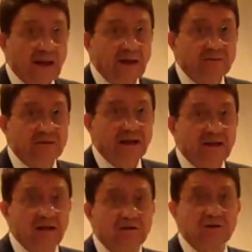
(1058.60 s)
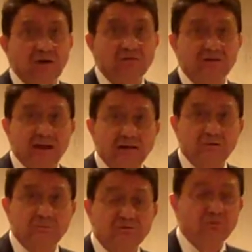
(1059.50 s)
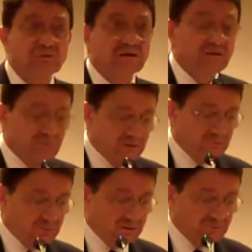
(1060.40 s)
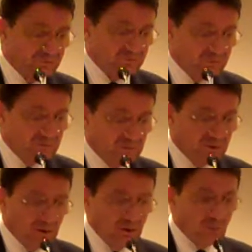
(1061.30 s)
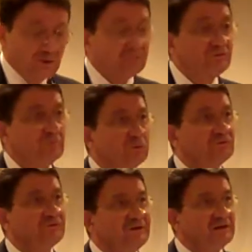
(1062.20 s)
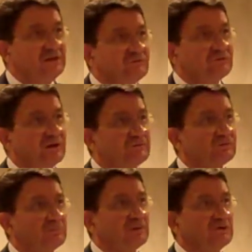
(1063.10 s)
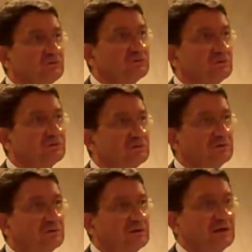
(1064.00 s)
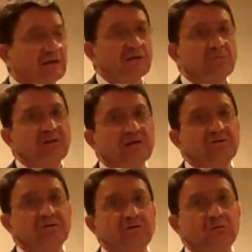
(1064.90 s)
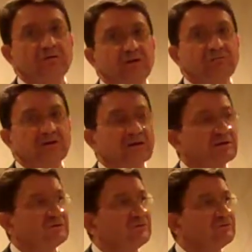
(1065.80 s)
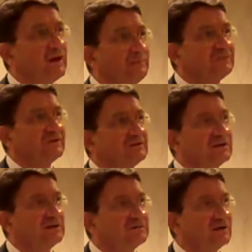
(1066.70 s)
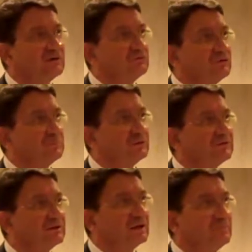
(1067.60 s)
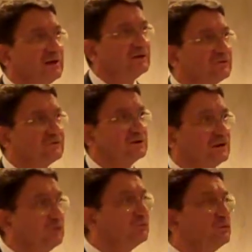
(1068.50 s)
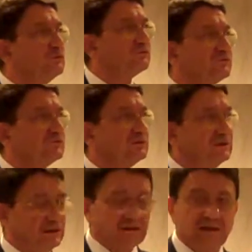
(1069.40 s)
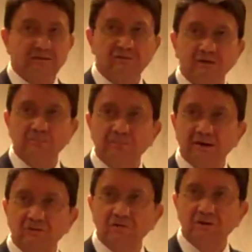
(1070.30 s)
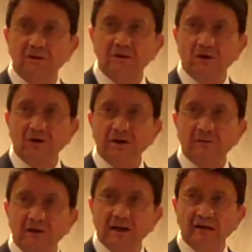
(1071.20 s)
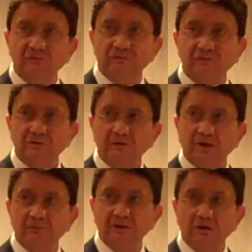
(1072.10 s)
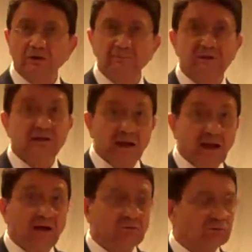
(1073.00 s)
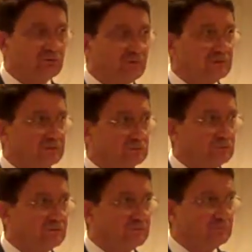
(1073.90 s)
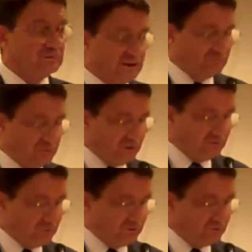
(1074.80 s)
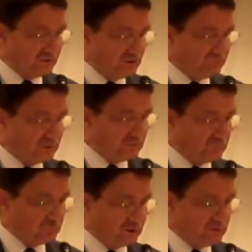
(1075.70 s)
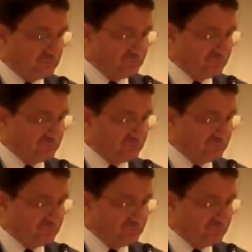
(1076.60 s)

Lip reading: And the decade did not end before delivering to us one of the most serious transformation in the Middle East and North Africa that has upset the entire geopolitical balance there. And of course, it had an impact on our lives, our economy, and on travel and tourism in a very, very significant way.